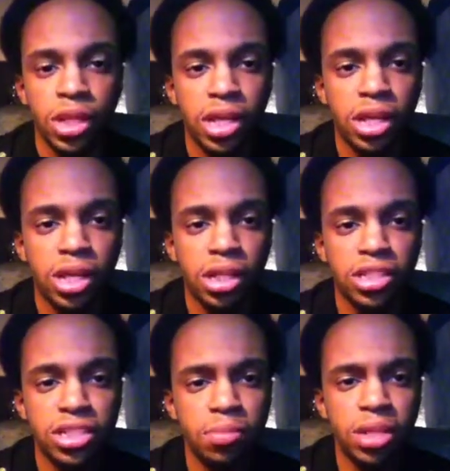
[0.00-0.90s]
And
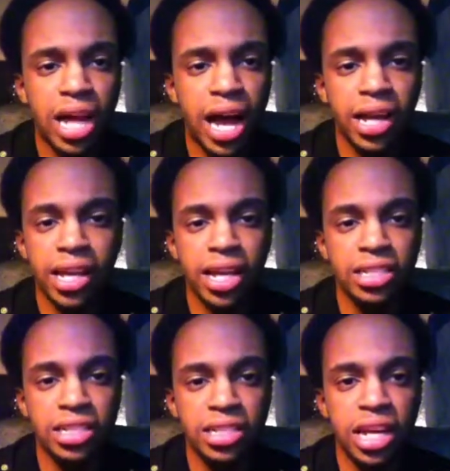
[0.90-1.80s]
something I can't
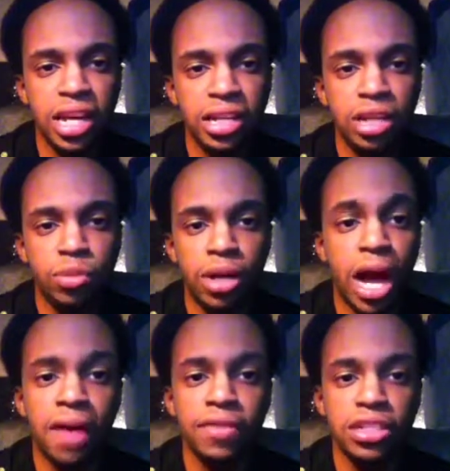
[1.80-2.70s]
stand, it would
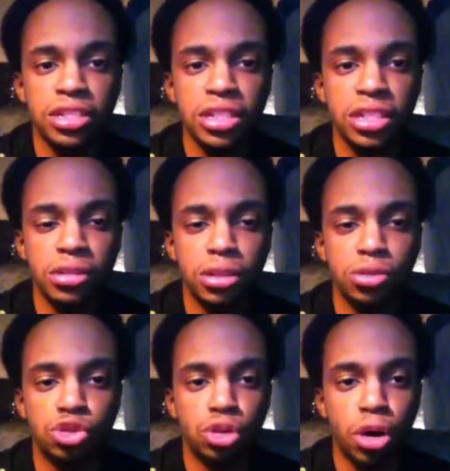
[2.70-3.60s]
obviously,
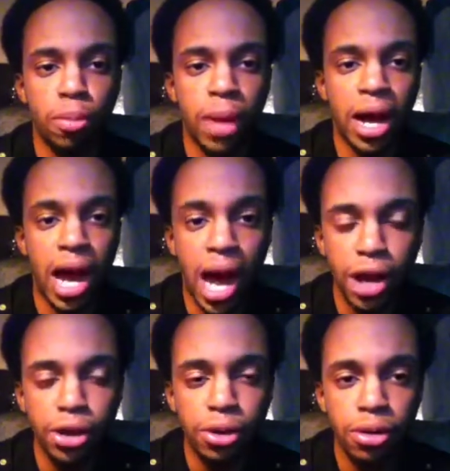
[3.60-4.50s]
draw my
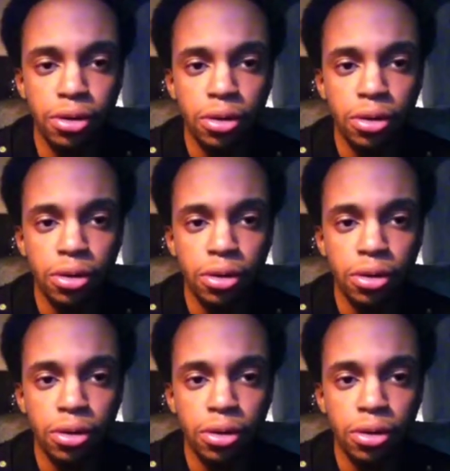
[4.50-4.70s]
ire